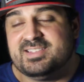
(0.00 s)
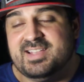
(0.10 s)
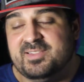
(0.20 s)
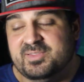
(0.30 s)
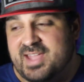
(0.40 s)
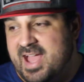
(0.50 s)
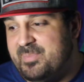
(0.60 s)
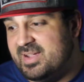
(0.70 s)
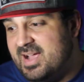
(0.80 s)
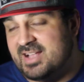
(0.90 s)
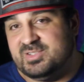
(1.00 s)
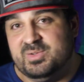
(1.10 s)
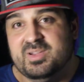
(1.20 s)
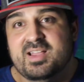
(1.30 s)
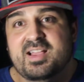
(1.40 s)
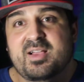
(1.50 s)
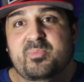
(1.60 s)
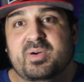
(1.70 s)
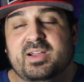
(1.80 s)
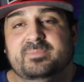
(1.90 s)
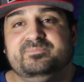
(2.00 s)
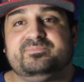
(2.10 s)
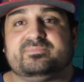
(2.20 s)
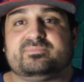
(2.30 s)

Just download the app. I got you. But